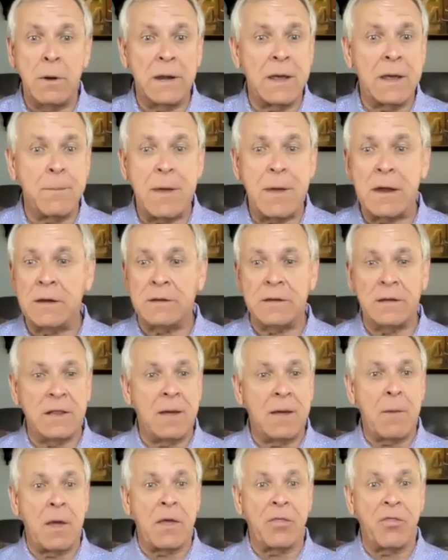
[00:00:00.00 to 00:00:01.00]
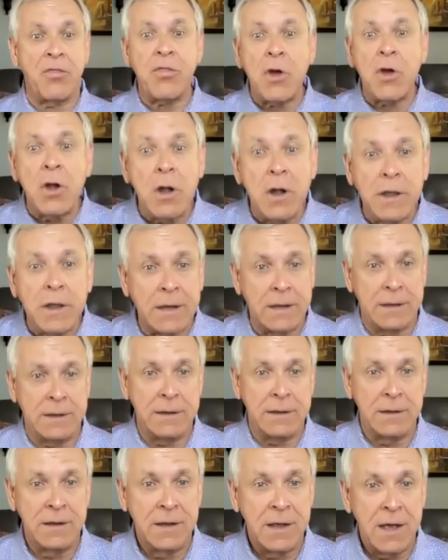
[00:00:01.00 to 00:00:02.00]
I don't want to get married till I'm like
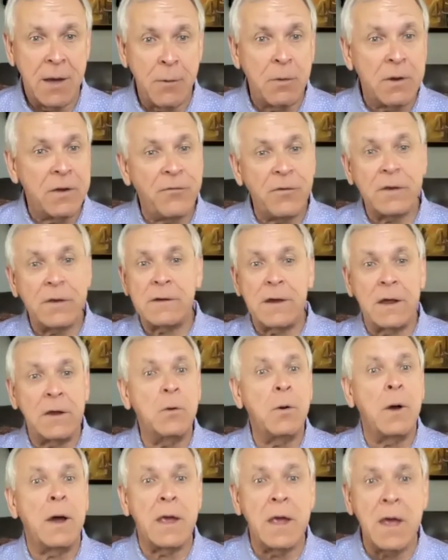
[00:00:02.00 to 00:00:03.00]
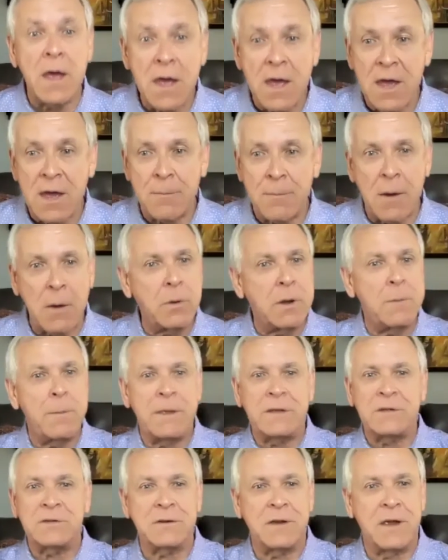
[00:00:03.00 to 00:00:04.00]
30. I want to figure out who I am. I want
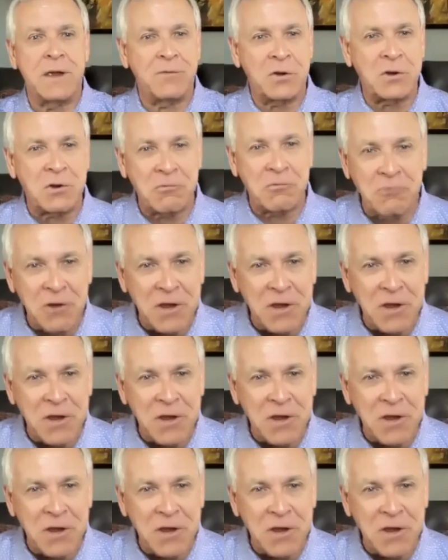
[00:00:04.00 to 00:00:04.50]
to make sure I have a